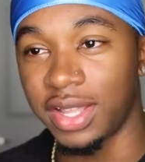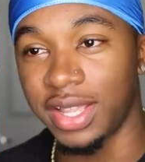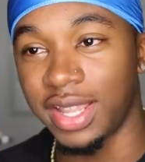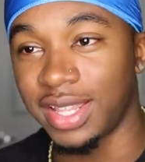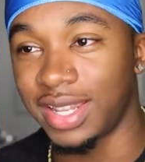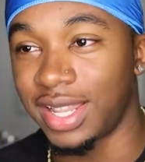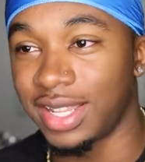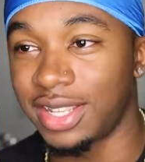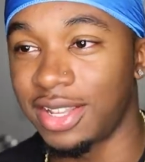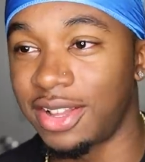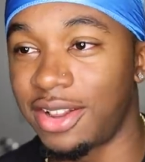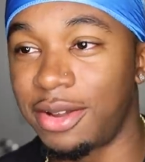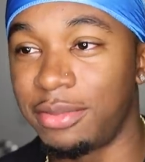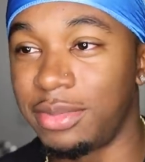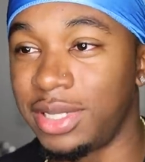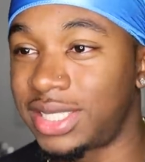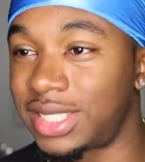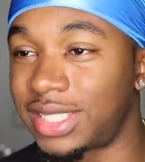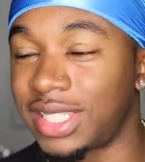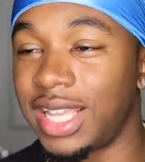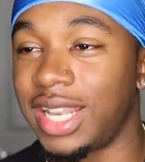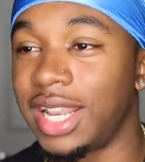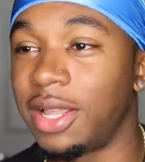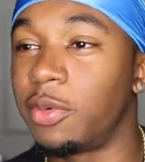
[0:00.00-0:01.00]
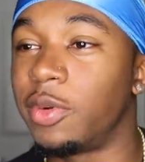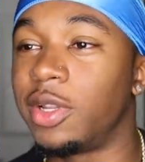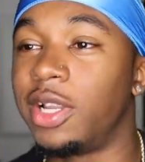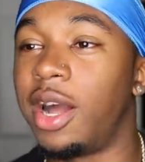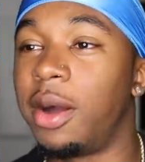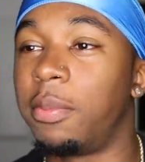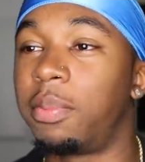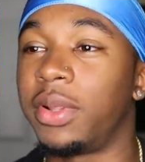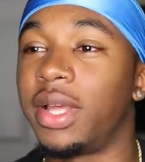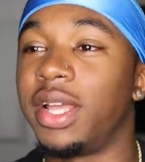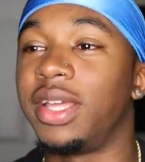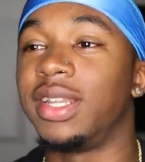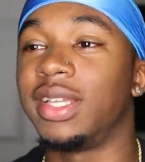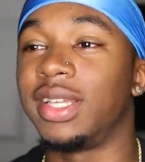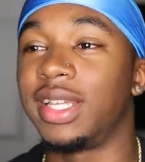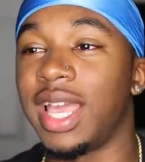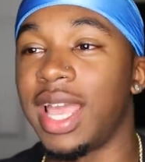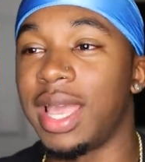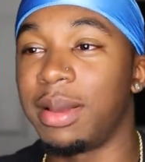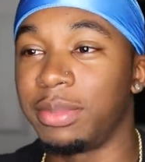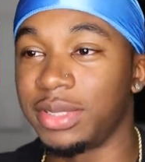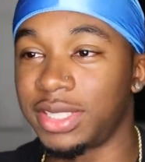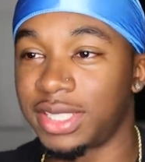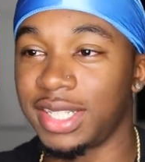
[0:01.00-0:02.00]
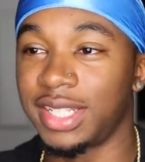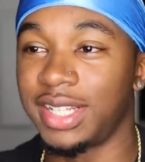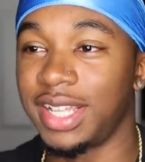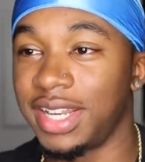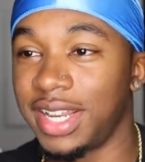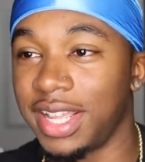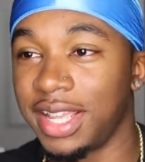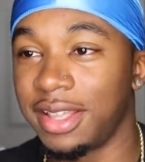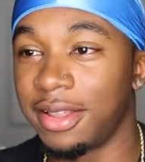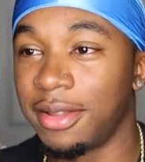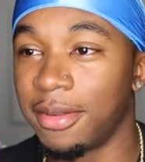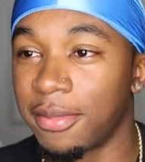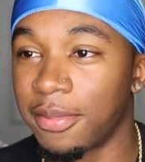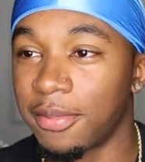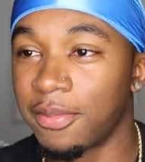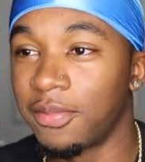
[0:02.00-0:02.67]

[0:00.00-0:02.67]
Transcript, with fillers: playing like y'all be saying it when y'all playing a game or something like that.